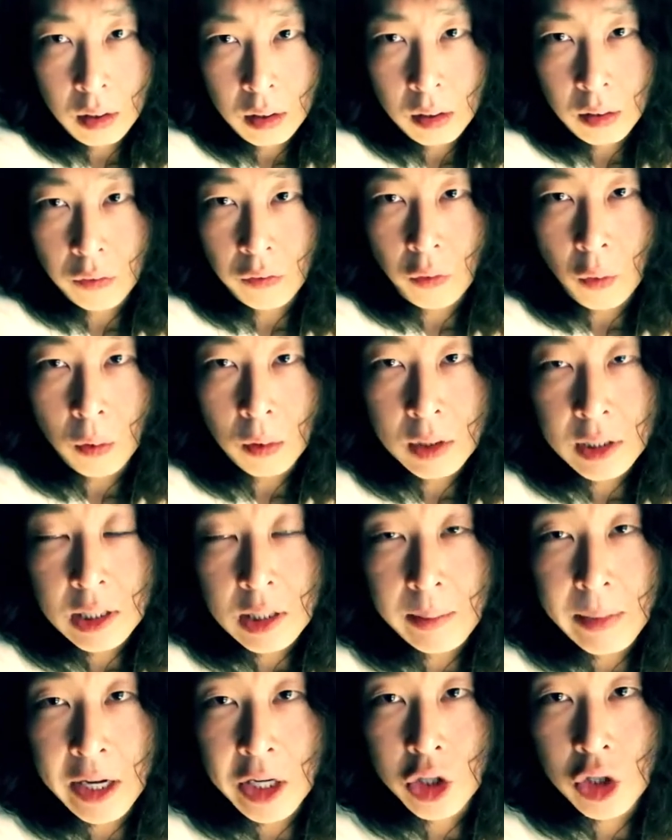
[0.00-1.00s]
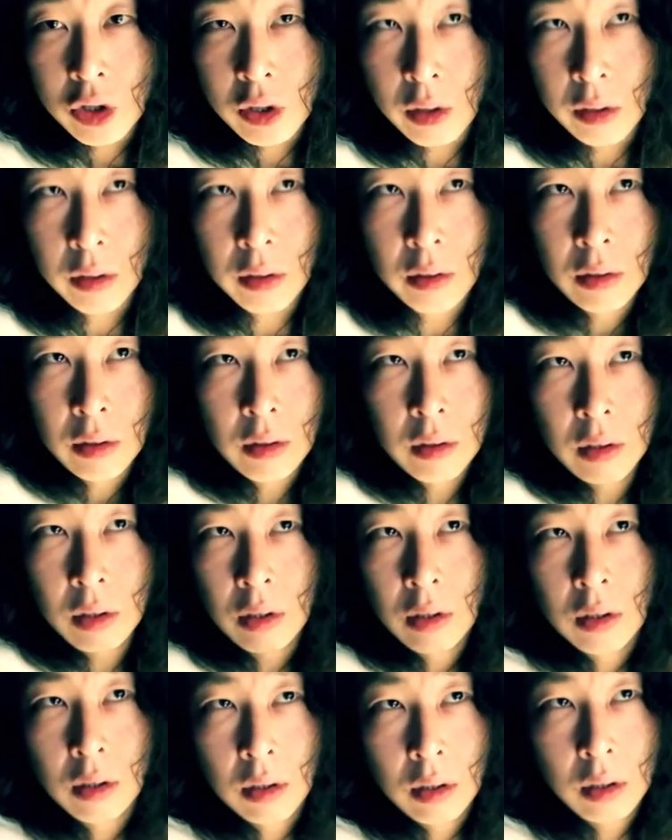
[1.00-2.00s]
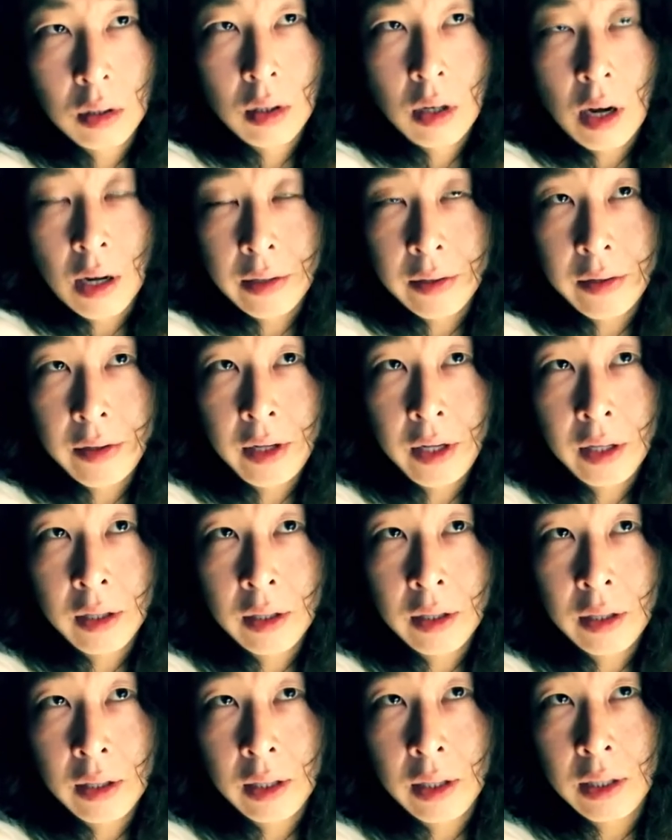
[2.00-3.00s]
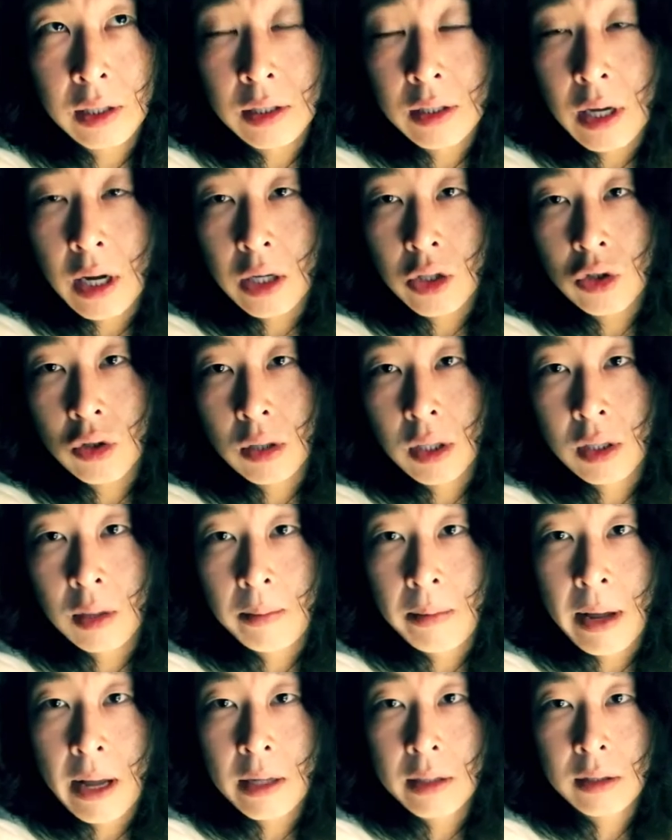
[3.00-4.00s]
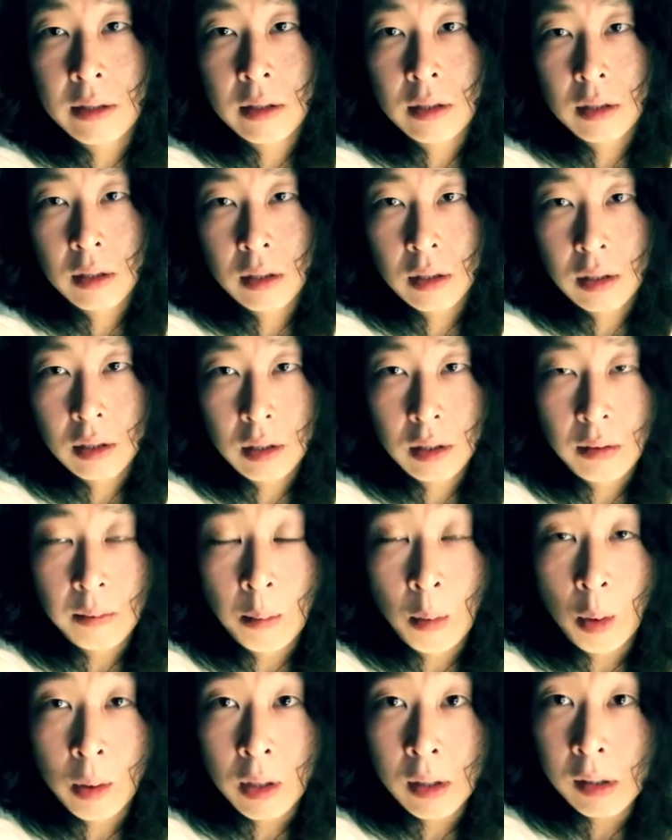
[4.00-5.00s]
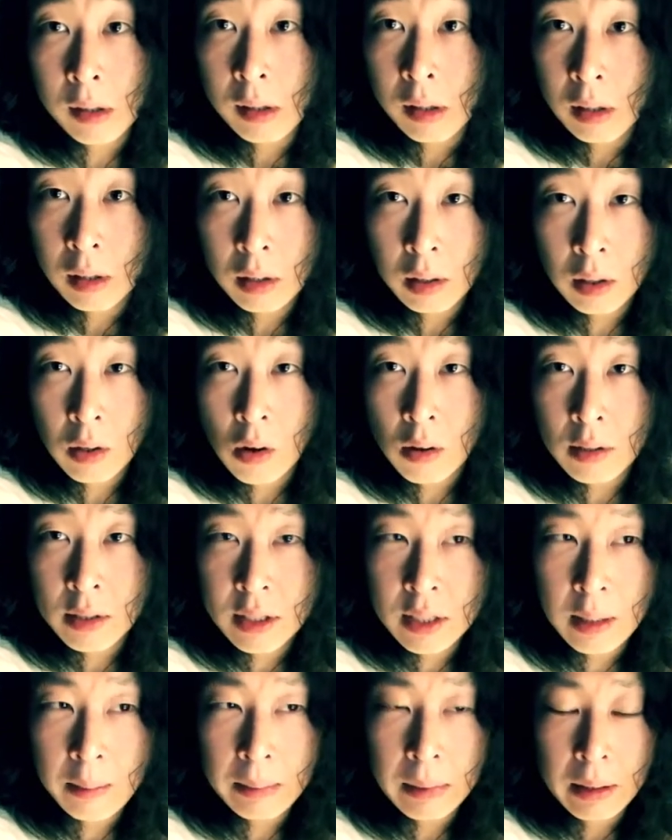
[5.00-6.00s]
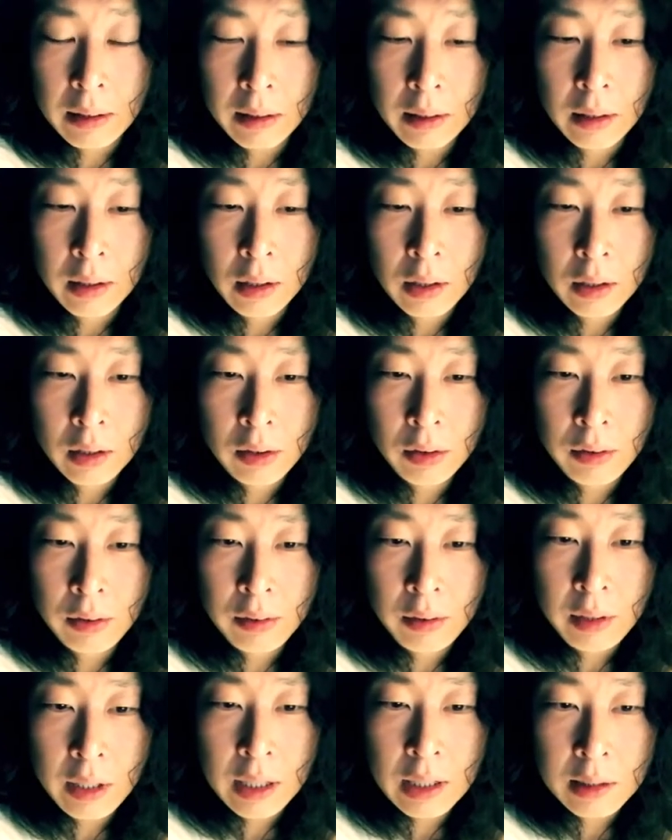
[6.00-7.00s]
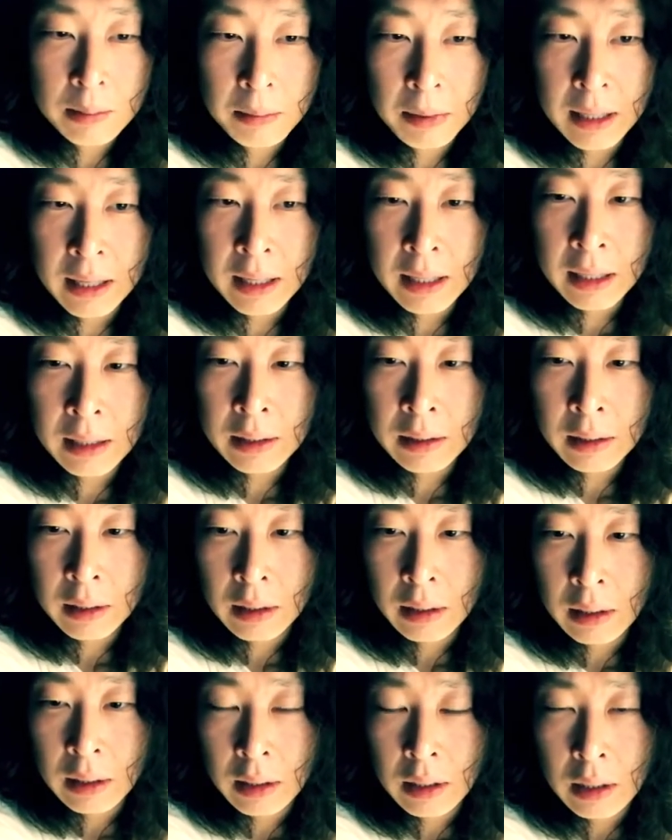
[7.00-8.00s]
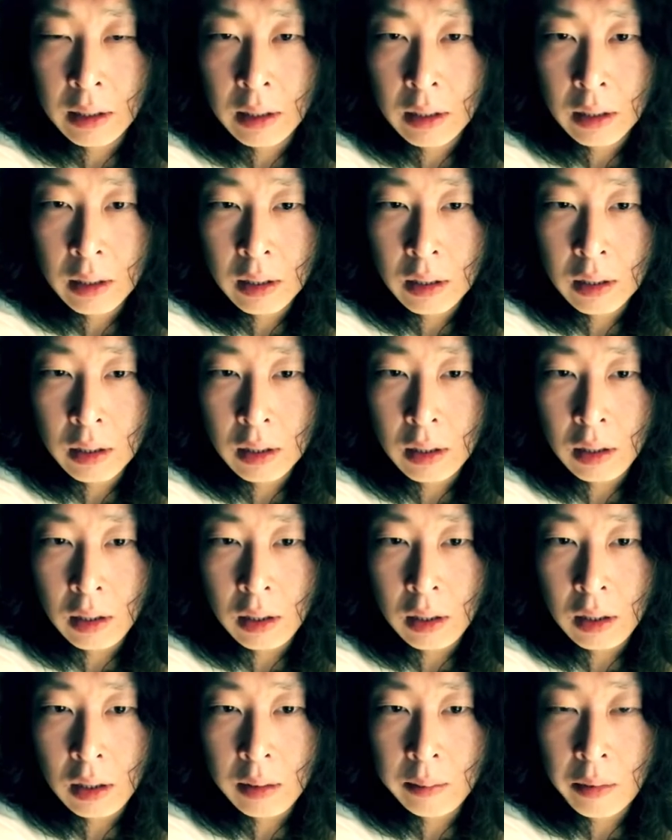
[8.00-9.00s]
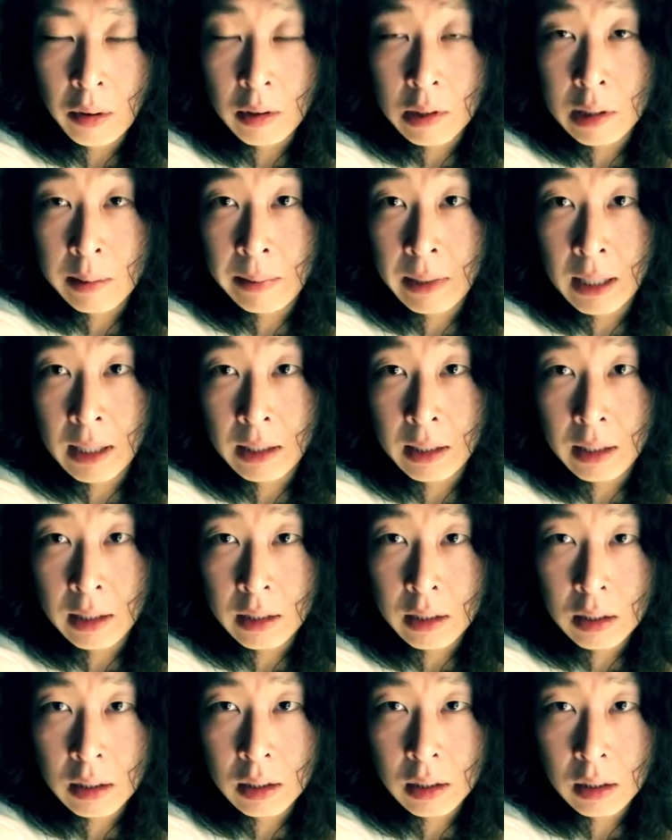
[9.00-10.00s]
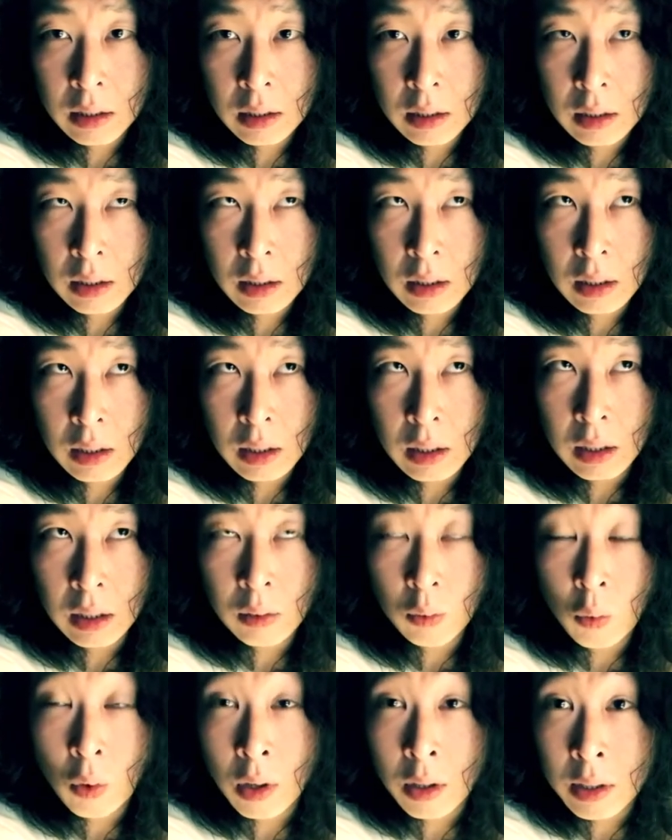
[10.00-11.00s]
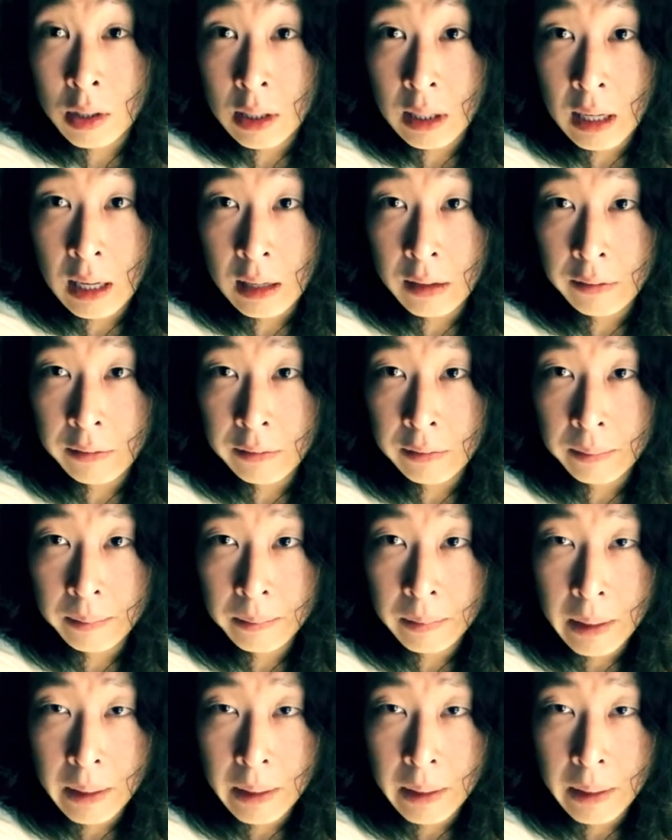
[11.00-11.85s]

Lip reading: The fourth dimension, I think, is actually the best model concept to explain the possibilities in one's life.